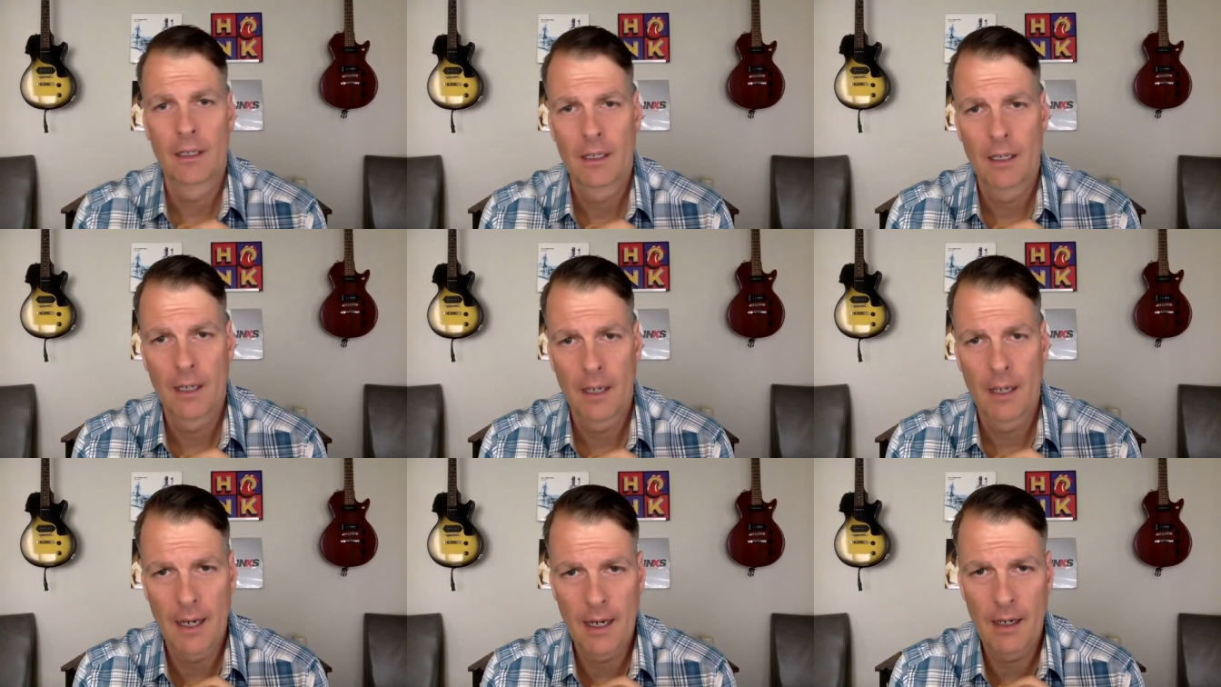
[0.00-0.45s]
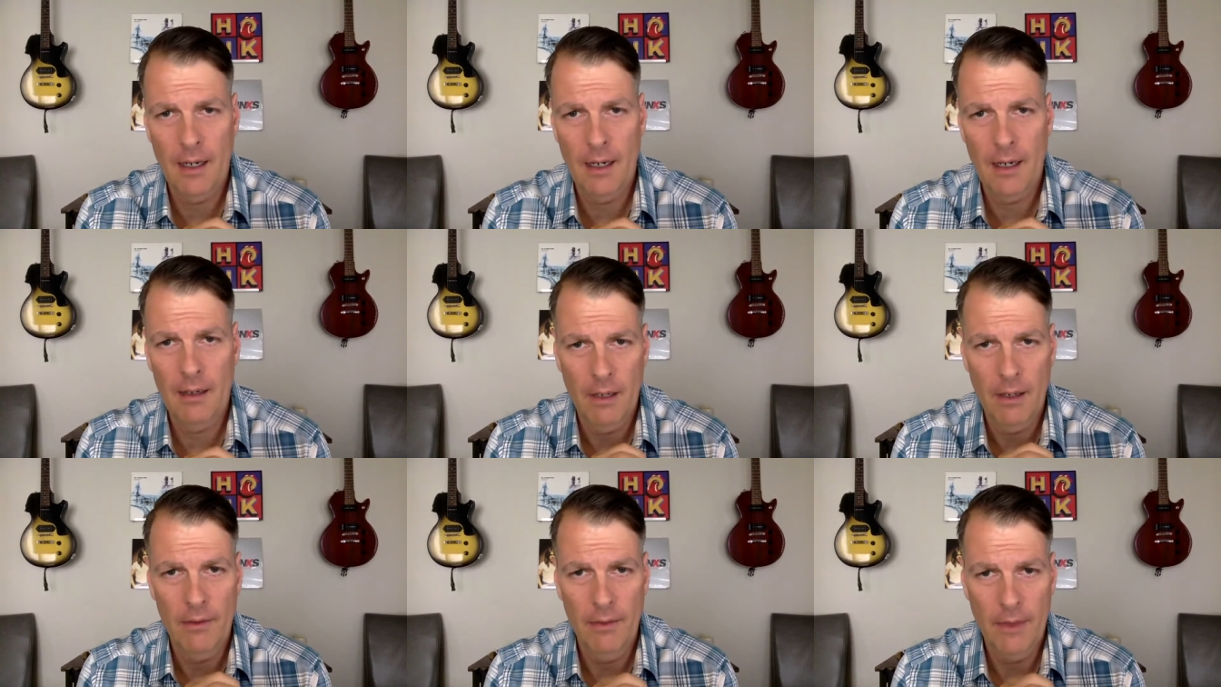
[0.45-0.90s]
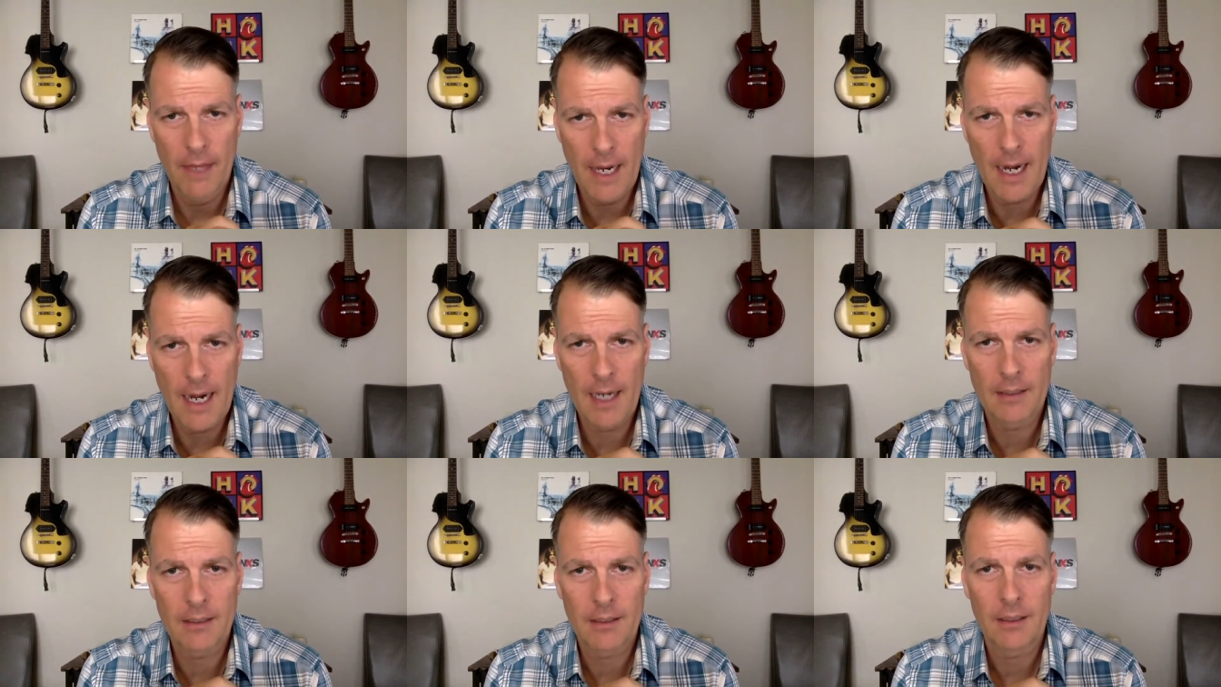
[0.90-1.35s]
have
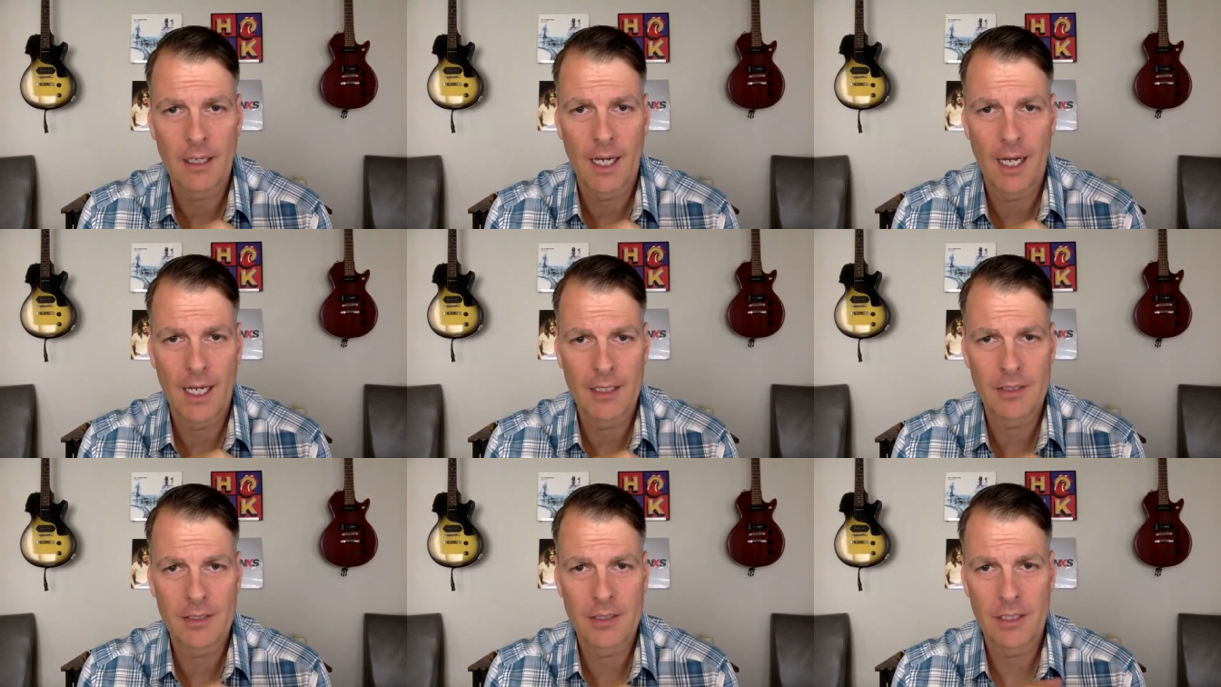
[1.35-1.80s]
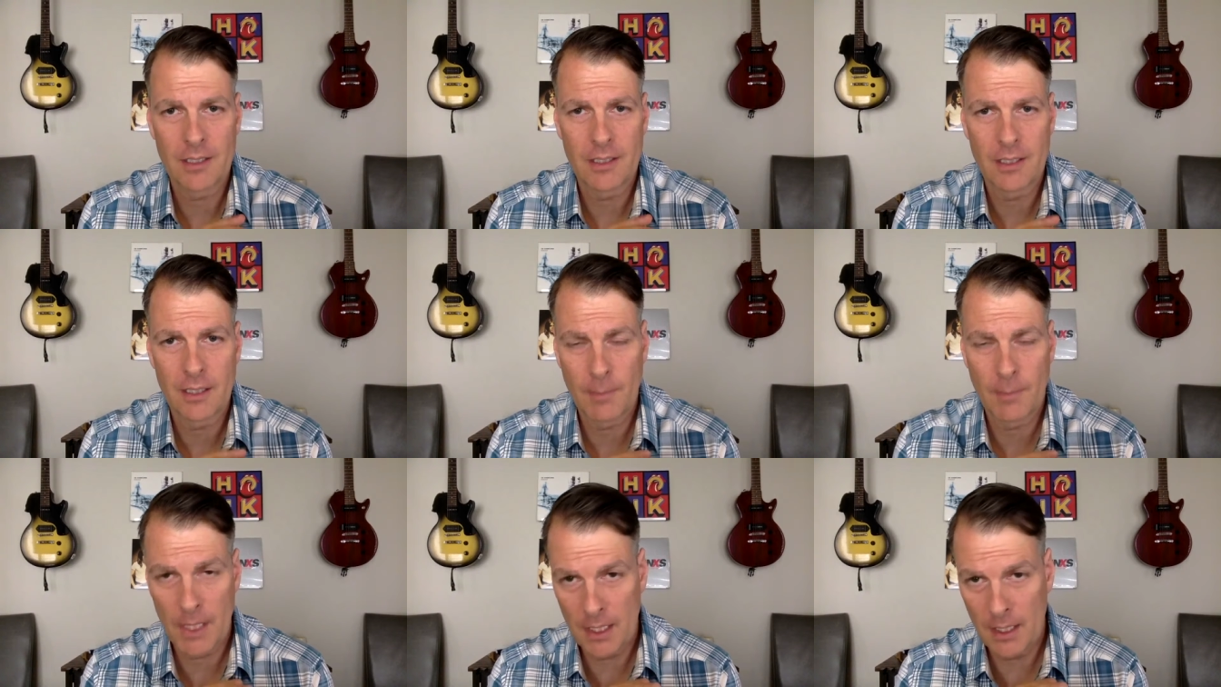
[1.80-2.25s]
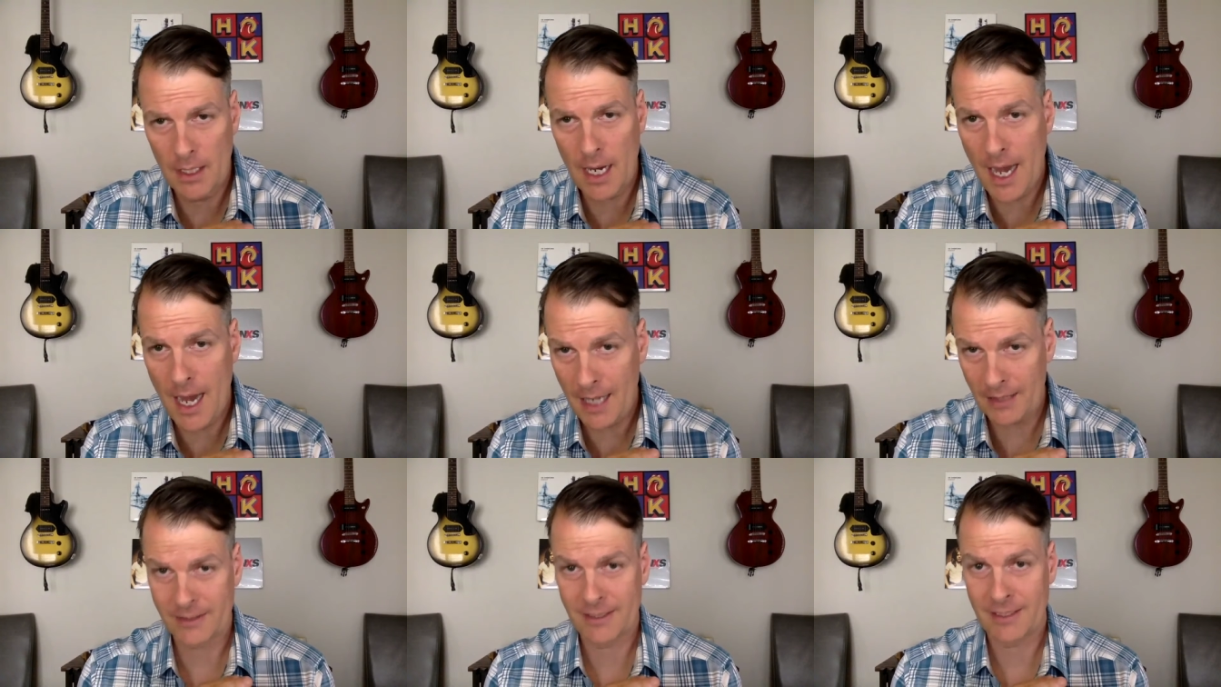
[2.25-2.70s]
that
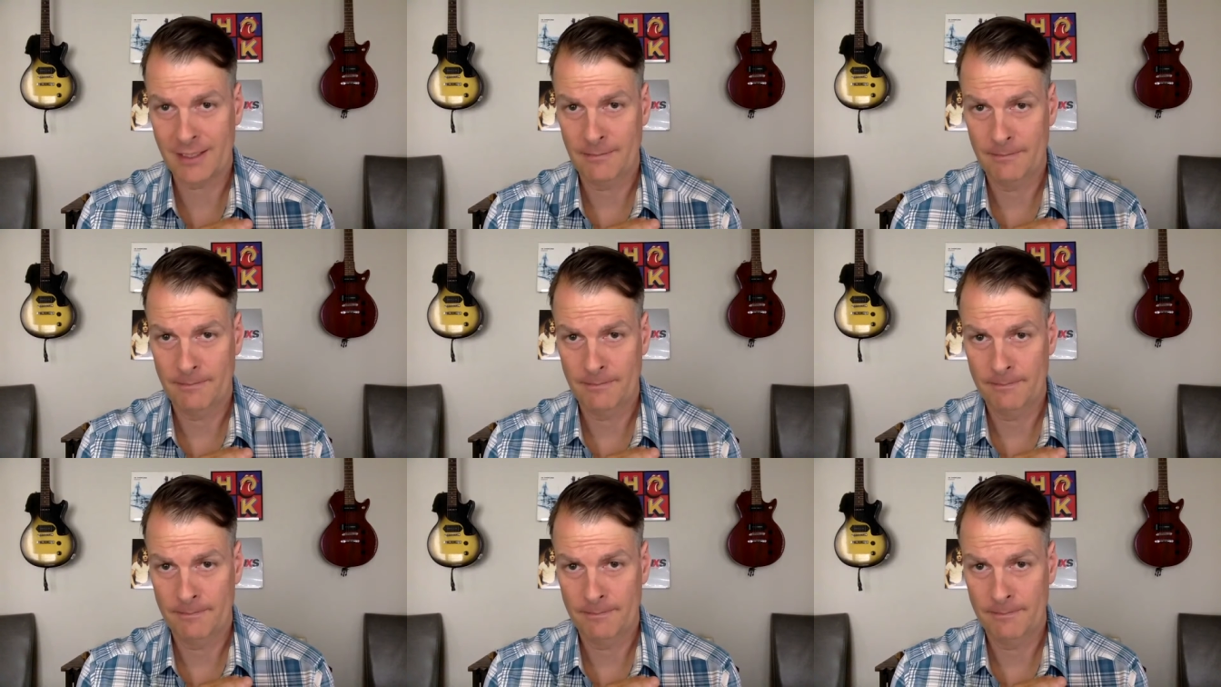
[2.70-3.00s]
HTTPS.